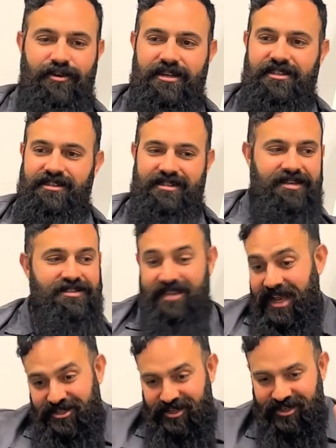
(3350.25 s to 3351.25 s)
questions. This is
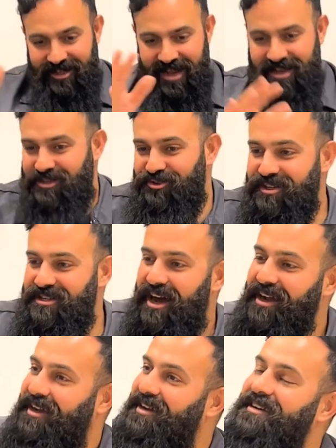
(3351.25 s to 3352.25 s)
actually good. Good enjoyed
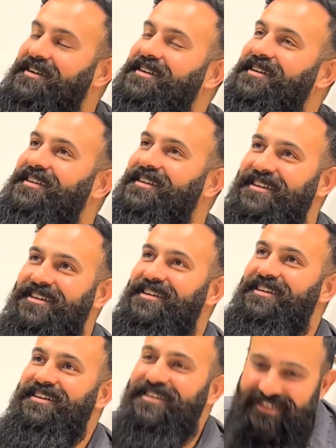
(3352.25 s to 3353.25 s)
talking.
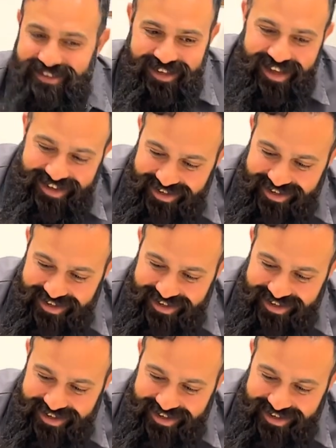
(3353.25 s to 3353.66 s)
yeah,